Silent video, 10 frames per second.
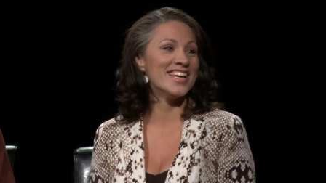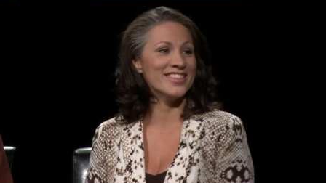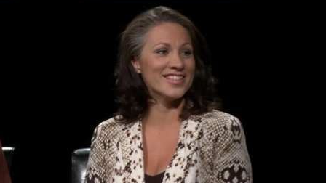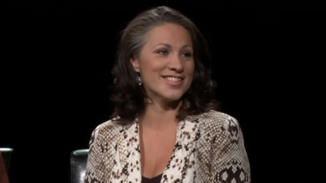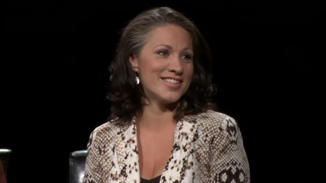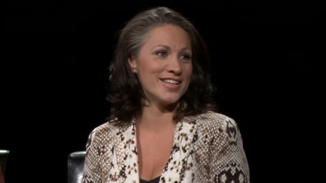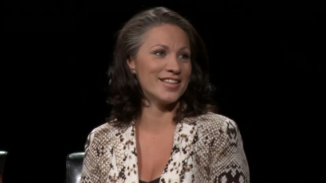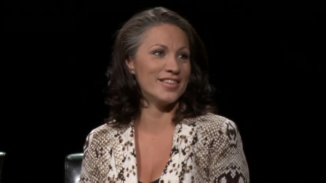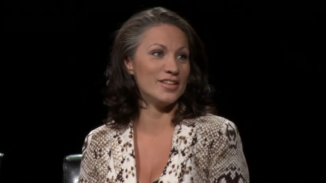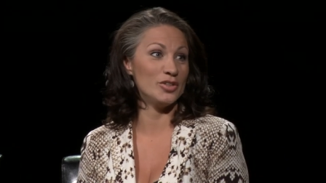in this
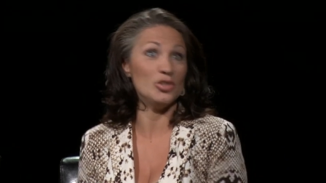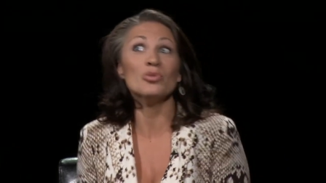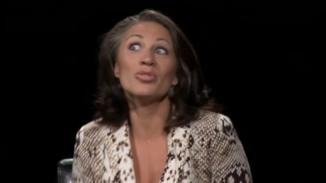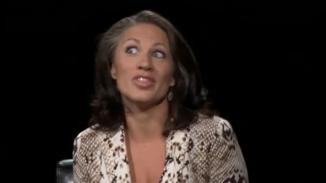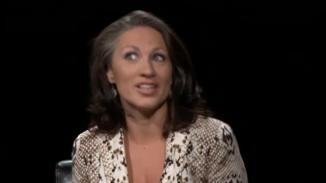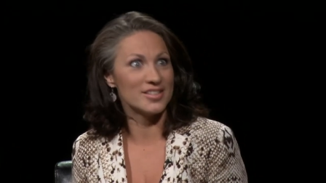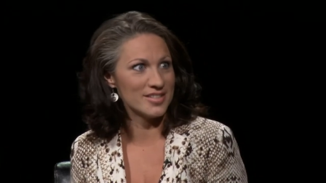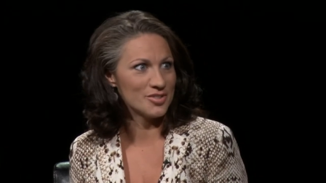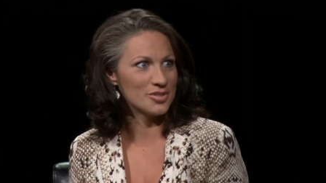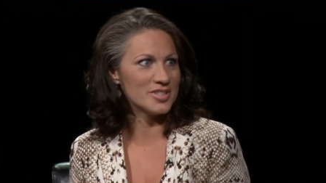thing that you think is
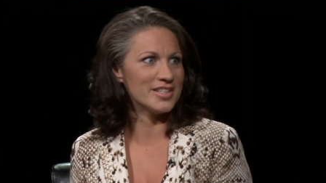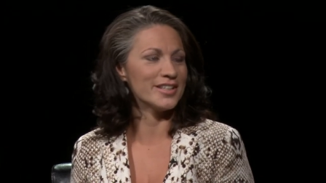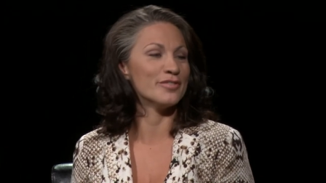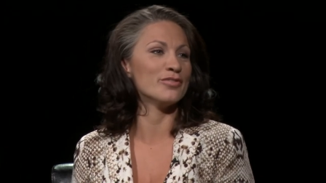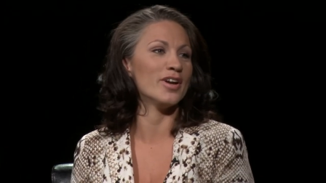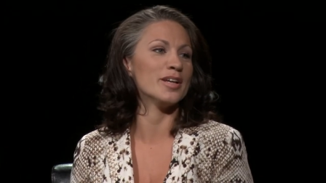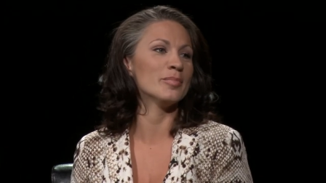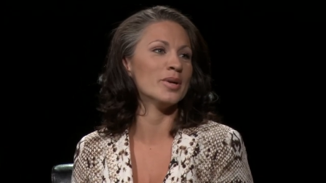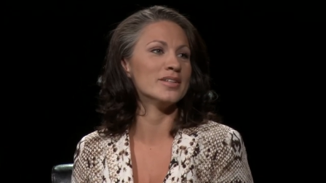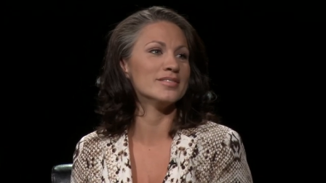interesting and funny,
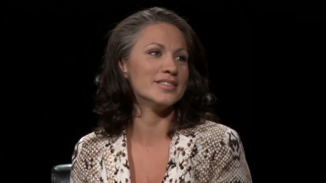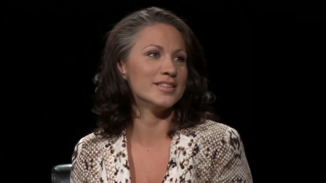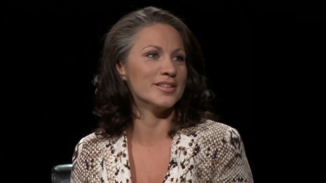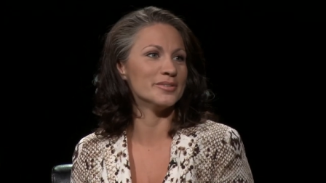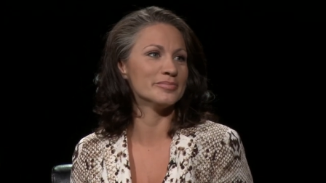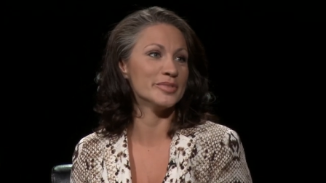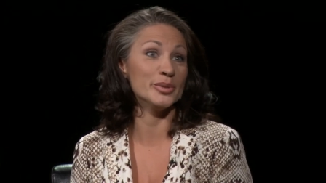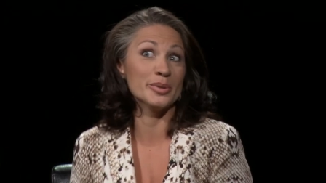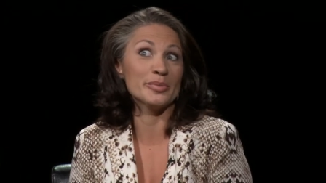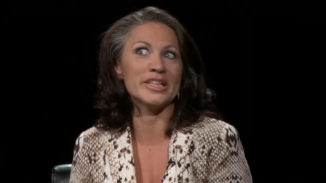but, you know,
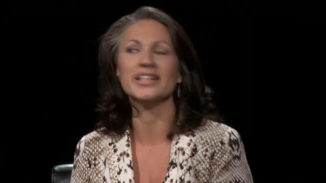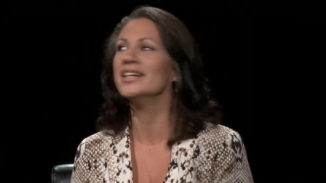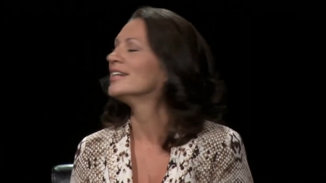who are we?